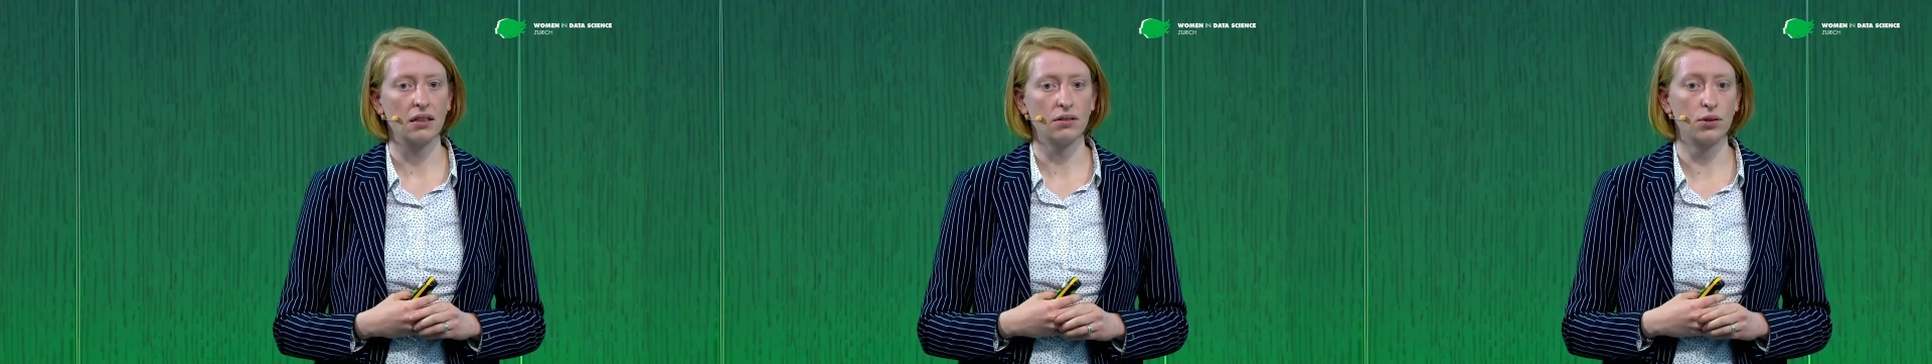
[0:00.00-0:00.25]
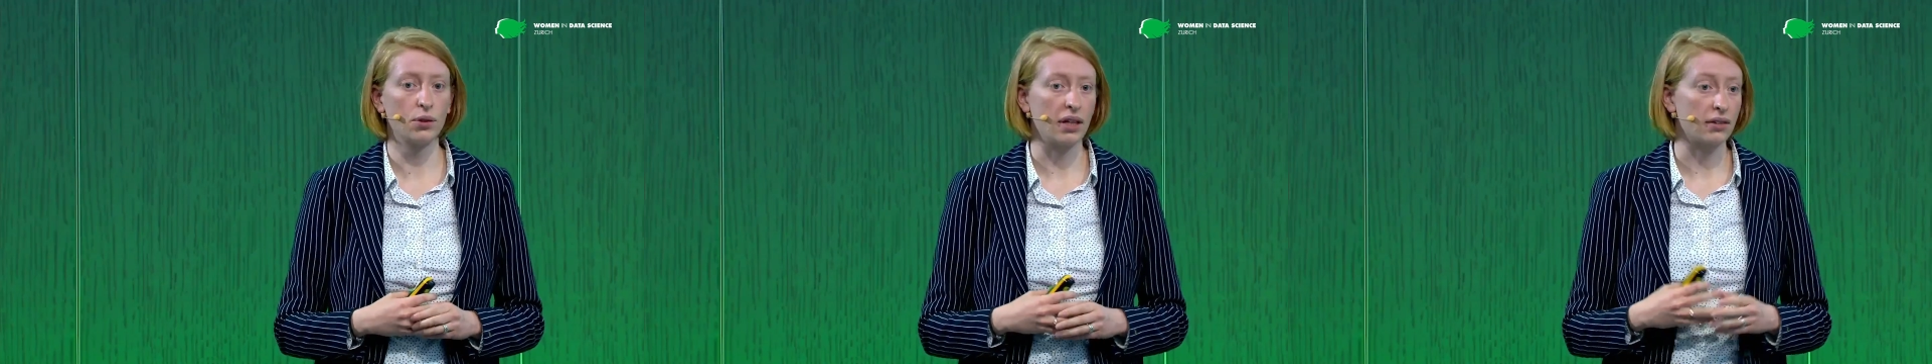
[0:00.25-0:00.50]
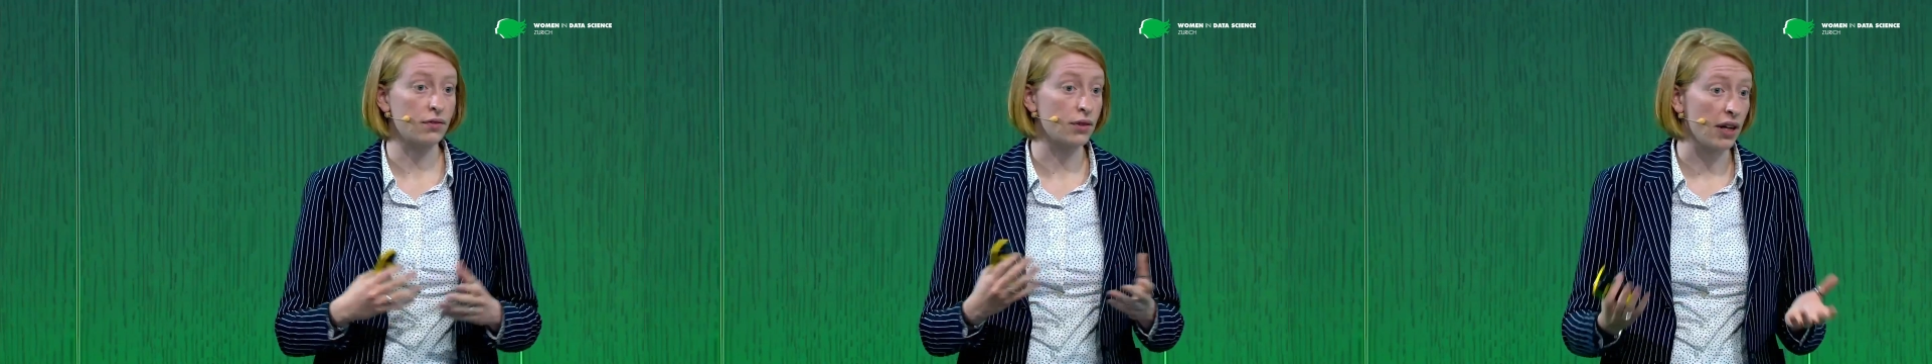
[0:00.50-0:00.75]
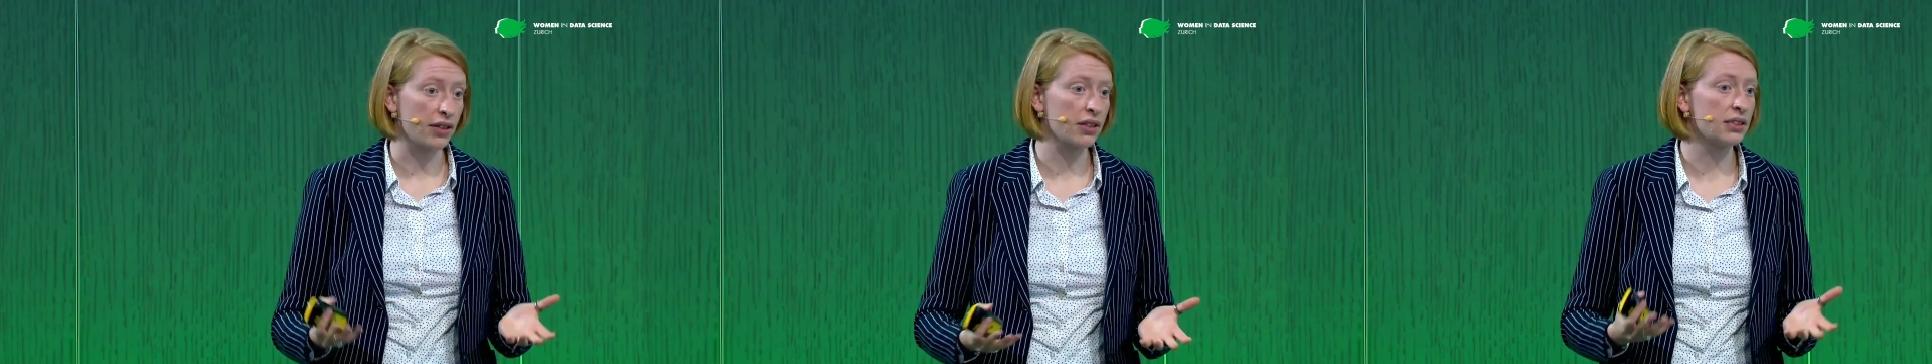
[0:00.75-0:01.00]
do that
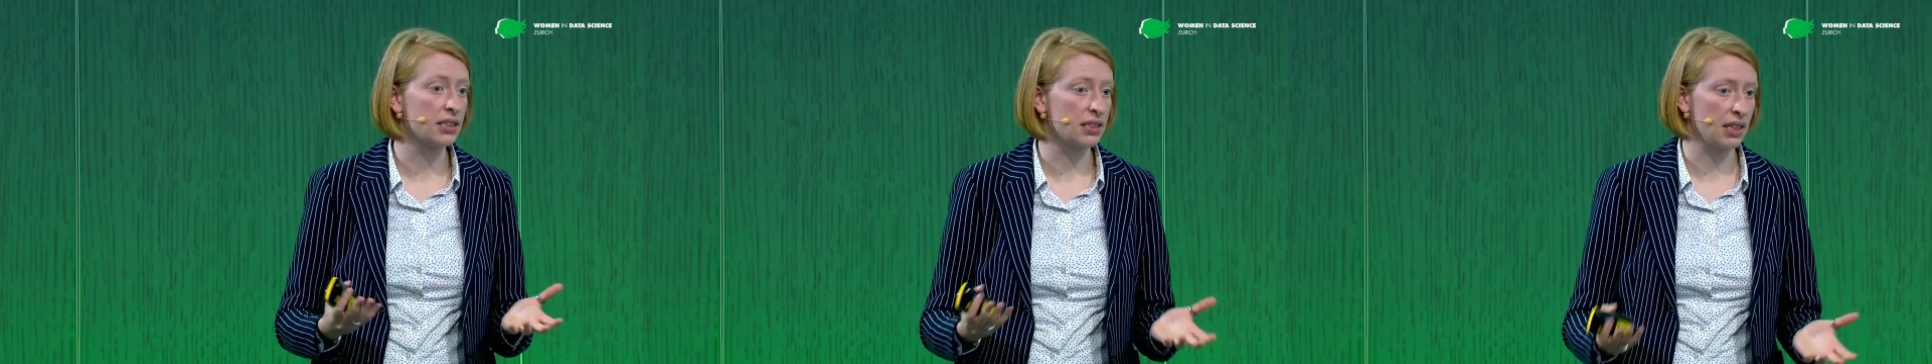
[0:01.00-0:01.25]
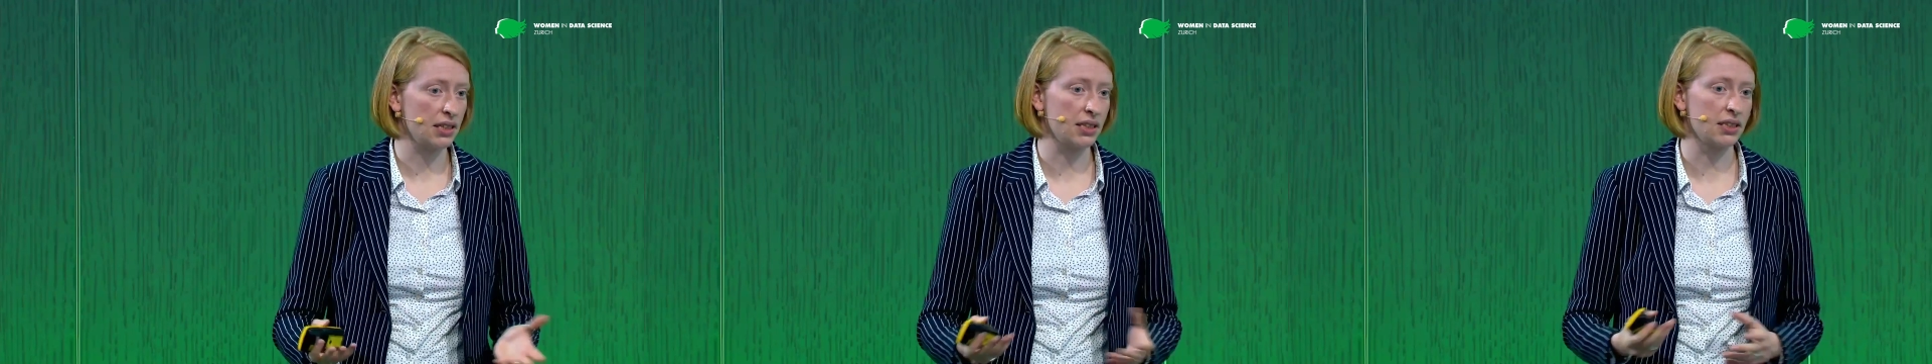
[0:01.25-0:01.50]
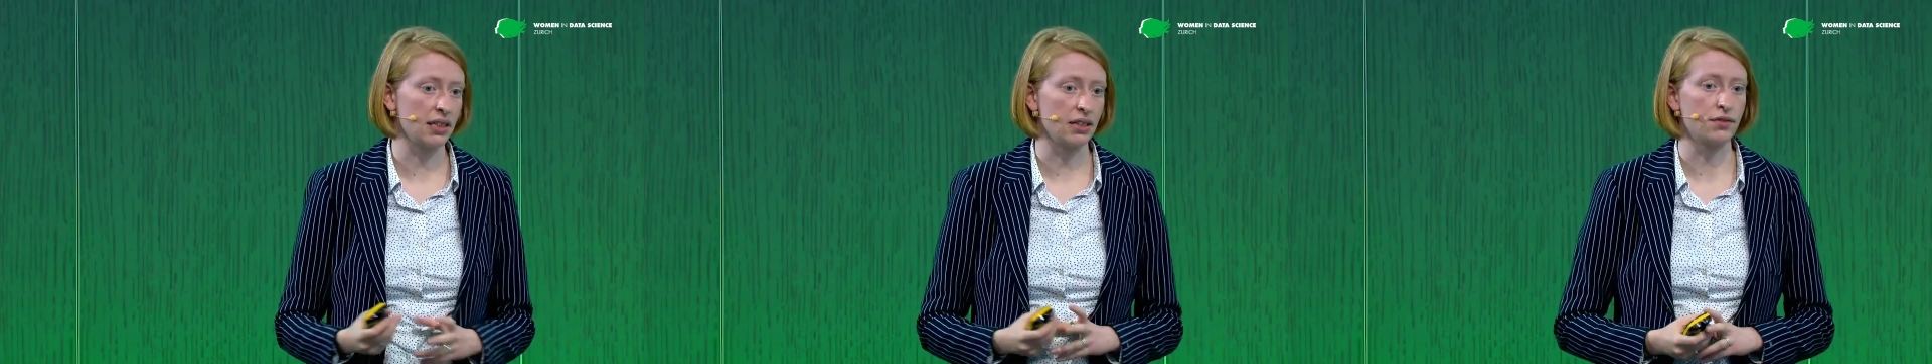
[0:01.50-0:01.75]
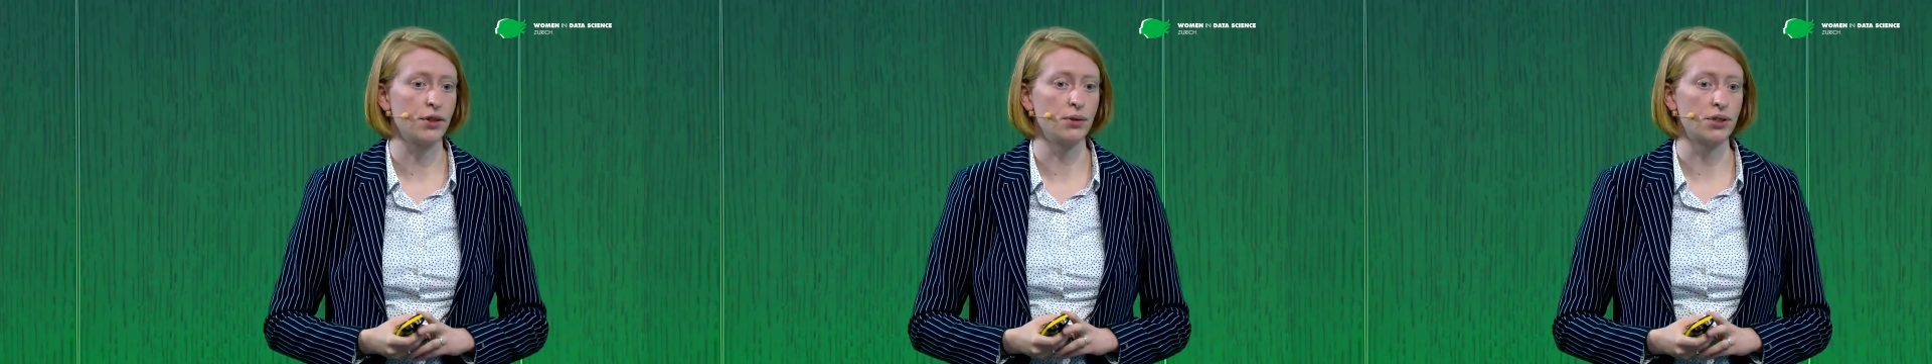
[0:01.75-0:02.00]
for other diseases in the
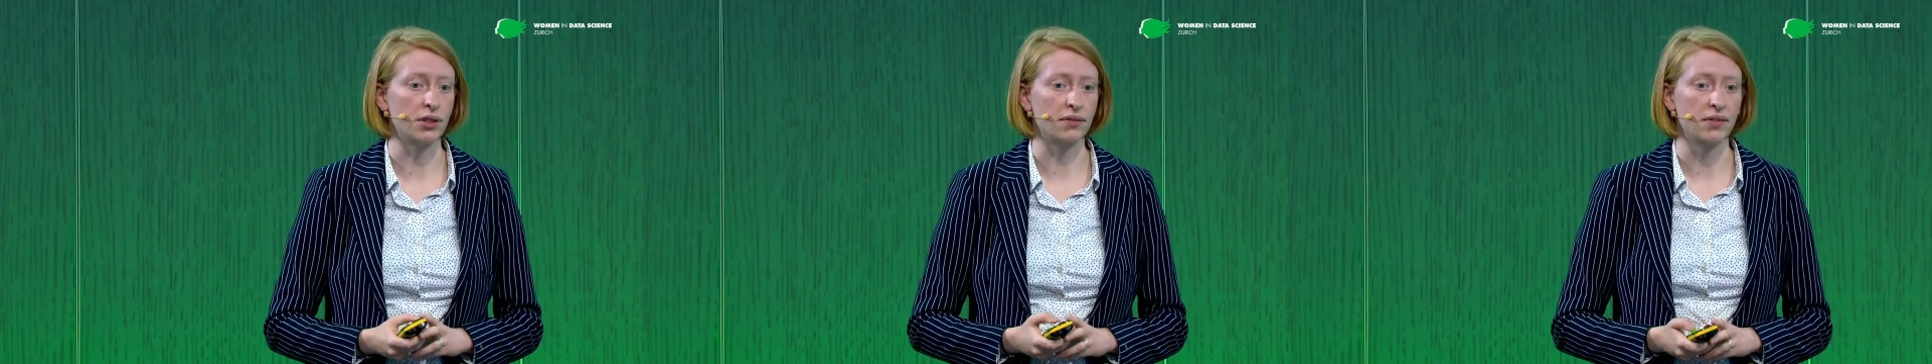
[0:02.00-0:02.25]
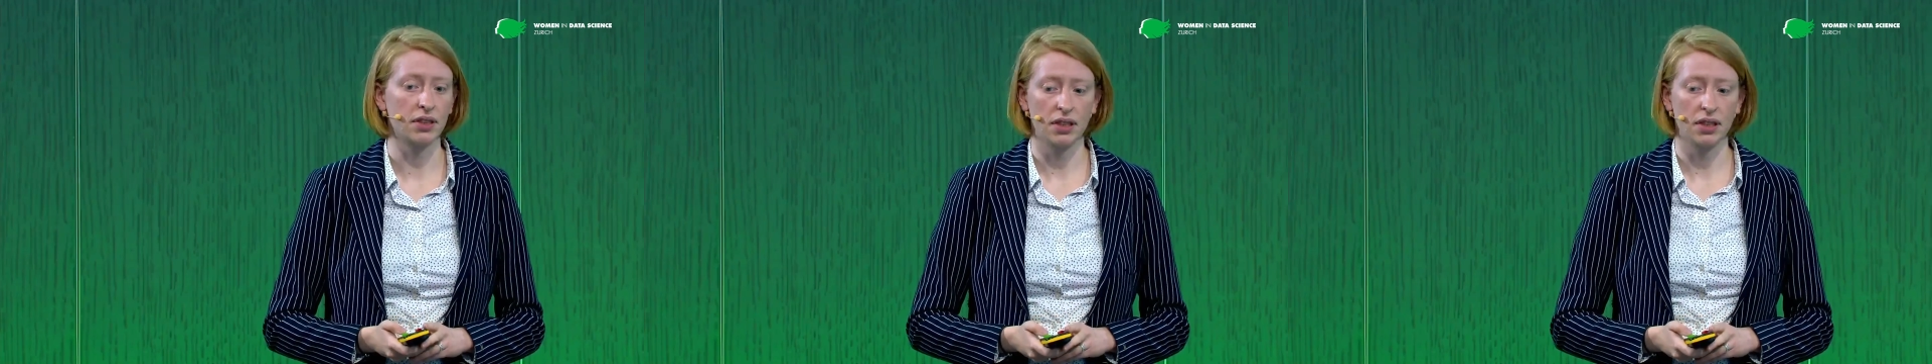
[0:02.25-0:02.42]
future,